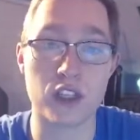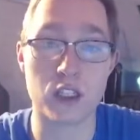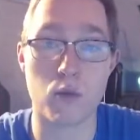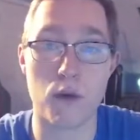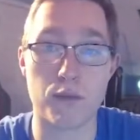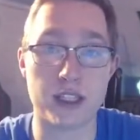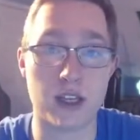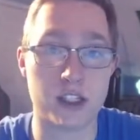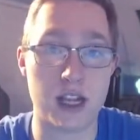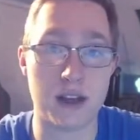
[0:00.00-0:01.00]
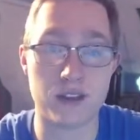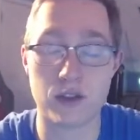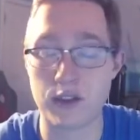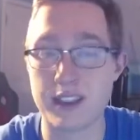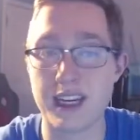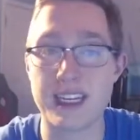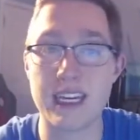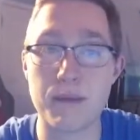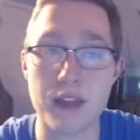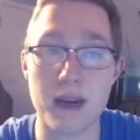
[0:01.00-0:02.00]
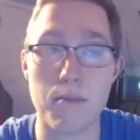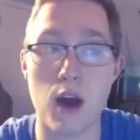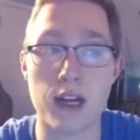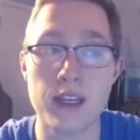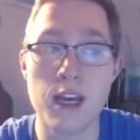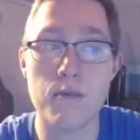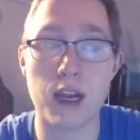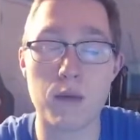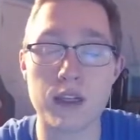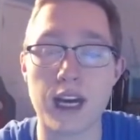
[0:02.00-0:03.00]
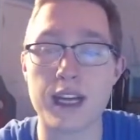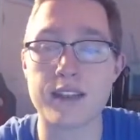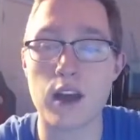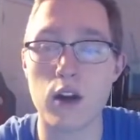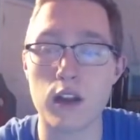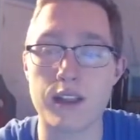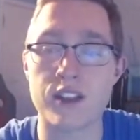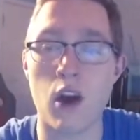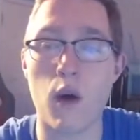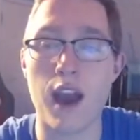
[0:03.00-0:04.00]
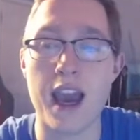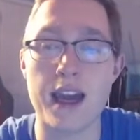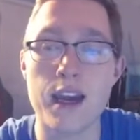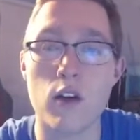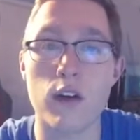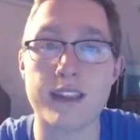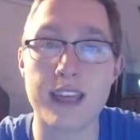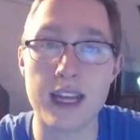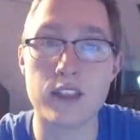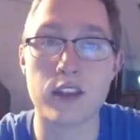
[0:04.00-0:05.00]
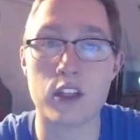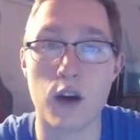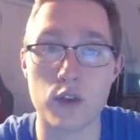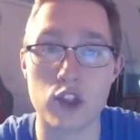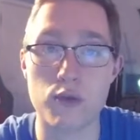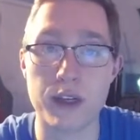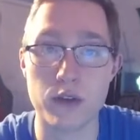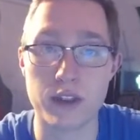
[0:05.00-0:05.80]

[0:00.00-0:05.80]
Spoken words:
these one-play touchdowns. So just kind of keep that in mind. But anyway, guys, though, let's go ahead. Let's get into the cover two beater